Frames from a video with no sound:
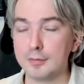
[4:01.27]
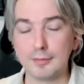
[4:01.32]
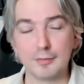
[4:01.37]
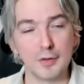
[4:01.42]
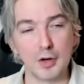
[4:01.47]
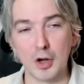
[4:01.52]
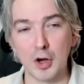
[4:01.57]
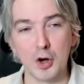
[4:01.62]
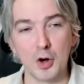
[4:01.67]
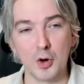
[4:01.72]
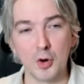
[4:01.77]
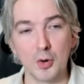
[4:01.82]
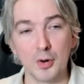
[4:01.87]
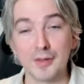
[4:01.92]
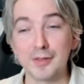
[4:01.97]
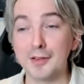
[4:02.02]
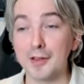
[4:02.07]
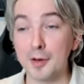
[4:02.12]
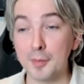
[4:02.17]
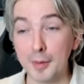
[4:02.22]
No,
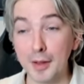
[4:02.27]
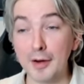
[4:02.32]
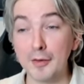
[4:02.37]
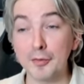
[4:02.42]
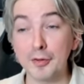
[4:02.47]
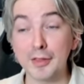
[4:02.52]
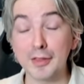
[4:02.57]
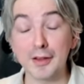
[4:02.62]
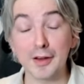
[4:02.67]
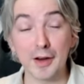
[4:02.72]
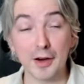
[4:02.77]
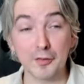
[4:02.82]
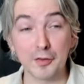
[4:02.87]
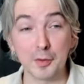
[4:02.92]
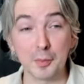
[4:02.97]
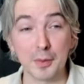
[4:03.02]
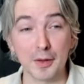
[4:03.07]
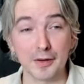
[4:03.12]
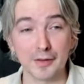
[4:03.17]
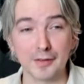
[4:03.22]
it's going to benefit the
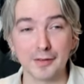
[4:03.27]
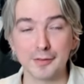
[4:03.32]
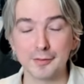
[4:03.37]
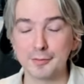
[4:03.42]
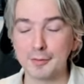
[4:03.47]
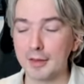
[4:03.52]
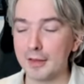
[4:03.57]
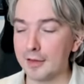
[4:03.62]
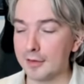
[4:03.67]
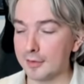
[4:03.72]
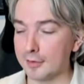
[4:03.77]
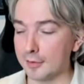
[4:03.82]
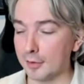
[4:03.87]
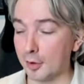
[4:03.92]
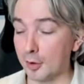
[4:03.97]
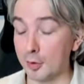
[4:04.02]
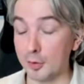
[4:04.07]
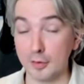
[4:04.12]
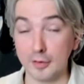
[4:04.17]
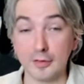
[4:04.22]
government.
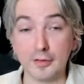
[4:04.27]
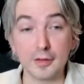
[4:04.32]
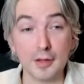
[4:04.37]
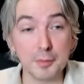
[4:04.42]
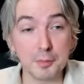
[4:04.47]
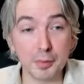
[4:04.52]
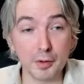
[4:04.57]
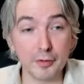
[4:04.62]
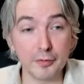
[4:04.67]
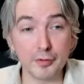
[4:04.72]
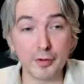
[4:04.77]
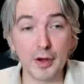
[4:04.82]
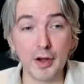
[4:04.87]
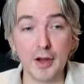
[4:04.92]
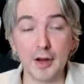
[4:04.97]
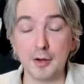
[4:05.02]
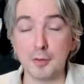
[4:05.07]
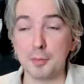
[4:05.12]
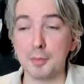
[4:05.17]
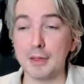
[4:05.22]
So
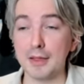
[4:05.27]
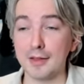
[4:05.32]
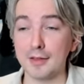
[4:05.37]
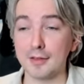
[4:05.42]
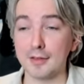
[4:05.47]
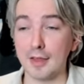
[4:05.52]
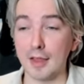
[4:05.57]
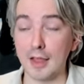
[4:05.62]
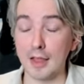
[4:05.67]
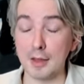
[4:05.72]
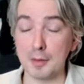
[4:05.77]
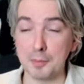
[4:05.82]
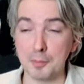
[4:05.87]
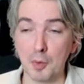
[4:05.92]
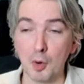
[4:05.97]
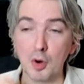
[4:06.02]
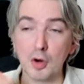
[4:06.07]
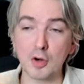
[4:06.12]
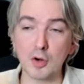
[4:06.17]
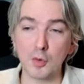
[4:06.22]
simplified means a
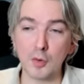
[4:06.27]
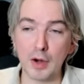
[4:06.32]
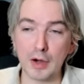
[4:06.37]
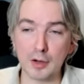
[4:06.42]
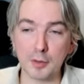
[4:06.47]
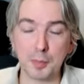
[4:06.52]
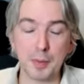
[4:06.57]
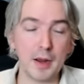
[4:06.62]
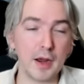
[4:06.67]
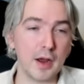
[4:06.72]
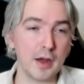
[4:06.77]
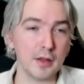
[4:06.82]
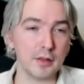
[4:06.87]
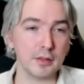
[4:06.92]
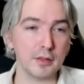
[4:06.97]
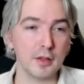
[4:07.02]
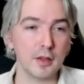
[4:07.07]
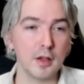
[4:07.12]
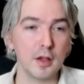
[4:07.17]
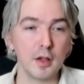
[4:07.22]
more direct
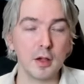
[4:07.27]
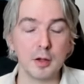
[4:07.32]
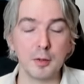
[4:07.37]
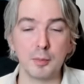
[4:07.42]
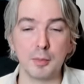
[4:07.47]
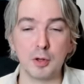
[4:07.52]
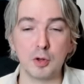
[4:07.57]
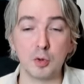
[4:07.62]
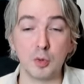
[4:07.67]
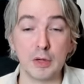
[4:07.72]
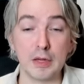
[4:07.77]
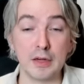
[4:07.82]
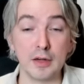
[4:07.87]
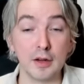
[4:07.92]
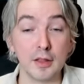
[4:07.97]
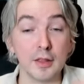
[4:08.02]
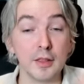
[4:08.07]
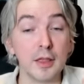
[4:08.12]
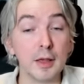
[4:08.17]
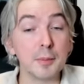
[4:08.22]
path
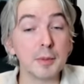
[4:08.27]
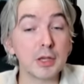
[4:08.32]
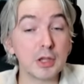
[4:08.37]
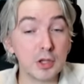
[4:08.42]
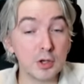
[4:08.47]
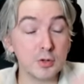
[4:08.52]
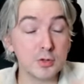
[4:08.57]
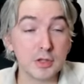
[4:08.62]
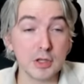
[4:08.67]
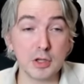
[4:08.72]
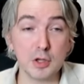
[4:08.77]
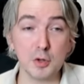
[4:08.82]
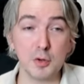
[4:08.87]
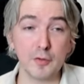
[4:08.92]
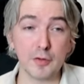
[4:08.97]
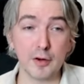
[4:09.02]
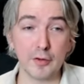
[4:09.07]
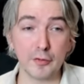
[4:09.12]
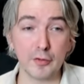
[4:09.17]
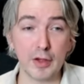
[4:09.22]
between them accusing you of
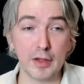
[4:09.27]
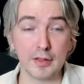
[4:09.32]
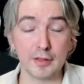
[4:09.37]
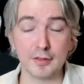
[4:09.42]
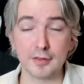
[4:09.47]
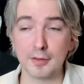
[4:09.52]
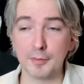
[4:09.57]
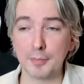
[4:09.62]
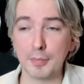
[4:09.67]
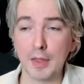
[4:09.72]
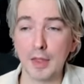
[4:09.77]
an offense